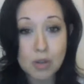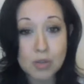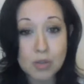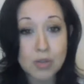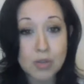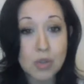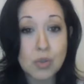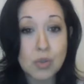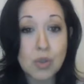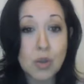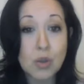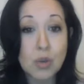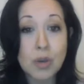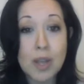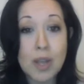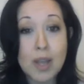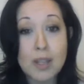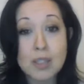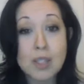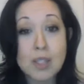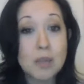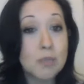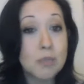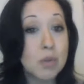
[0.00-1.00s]
also known
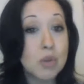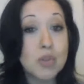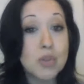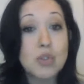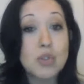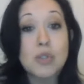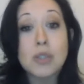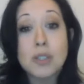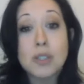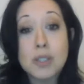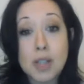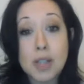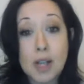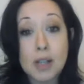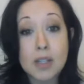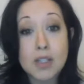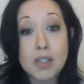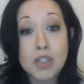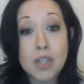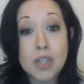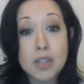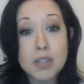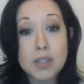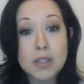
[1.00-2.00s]
as emotional
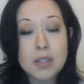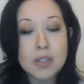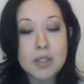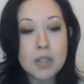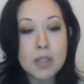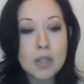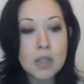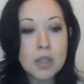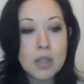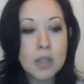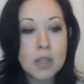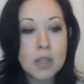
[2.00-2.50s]
intelligence.